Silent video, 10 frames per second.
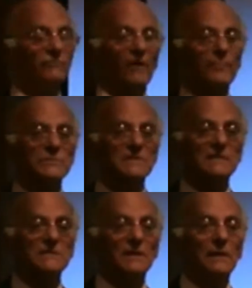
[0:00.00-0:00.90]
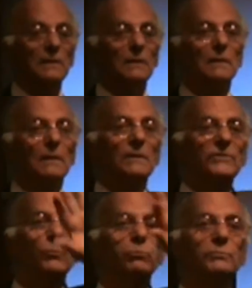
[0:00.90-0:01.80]
of representing
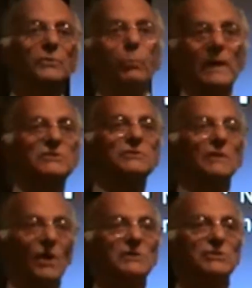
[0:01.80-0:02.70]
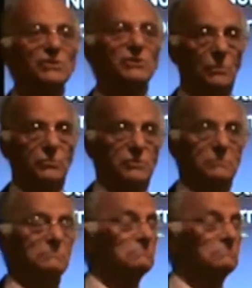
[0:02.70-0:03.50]
the, the wedge that I just showed you.